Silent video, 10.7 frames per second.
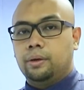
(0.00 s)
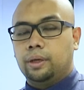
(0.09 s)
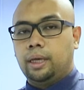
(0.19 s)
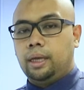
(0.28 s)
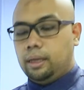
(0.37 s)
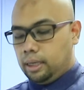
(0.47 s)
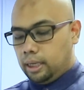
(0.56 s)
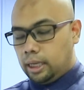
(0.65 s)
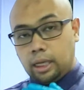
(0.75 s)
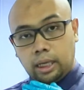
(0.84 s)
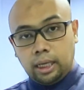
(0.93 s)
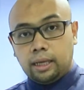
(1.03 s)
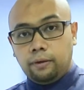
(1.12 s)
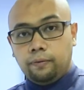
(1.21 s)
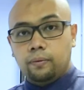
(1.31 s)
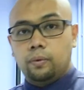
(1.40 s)
Okay,
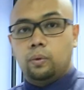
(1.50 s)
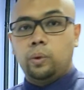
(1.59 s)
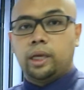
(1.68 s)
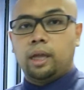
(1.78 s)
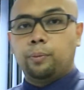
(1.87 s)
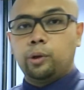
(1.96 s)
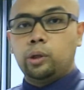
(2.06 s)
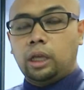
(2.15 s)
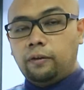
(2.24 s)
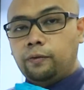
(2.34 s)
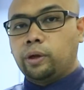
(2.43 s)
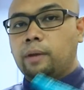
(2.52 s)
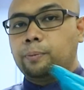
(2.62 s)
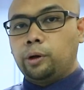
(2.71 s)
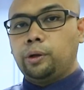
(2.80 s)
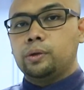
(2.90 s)
if you can
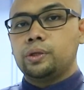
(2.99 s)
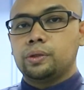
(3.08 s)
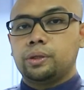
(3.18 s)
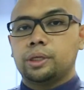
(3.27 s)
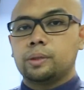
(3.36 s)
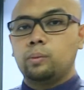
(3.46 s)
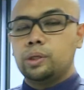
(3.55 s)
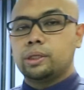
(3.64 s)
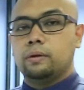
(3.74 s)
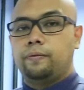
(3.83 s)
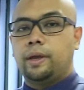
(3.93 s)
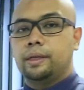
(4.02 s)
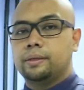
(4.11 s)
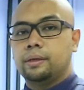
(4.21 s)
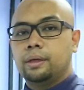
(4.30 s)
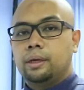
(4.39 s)
produce the smooth
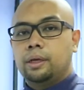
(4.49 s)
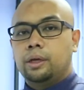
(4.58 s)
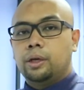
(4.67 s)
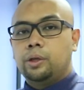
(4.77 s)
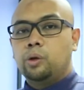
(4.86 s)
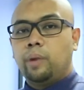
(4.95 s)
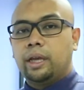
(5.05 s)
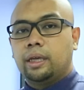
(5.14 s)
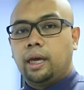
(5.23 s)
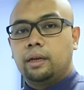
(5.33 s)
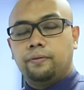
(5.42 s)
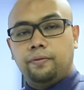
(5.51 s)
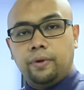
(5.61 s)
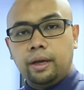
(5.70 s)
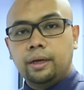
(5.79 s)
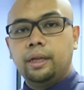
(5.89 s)
surface, you might get
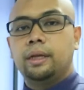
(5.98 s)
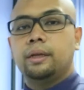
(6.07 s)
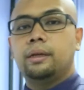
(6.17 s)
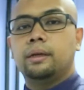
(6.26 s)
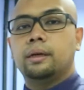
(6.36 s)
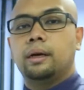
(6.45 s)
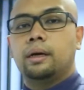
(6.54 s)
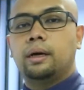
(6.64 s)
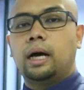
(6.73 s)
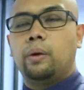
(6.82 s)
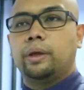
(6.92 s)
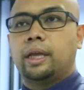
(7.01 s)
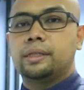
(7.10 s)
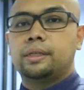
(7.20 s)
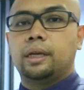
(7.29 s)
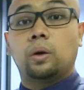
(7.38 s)
very how can
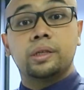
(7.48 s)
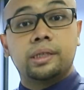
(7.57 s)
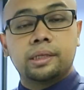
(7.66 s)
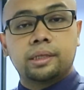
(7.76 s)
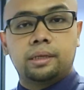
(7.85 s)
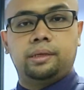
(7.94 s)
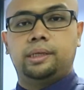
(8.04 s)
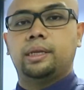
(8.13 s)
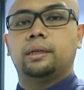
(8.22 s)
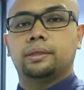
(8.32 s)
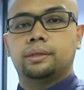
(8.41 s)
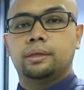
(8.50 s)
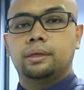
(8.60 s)
I say, consistent results,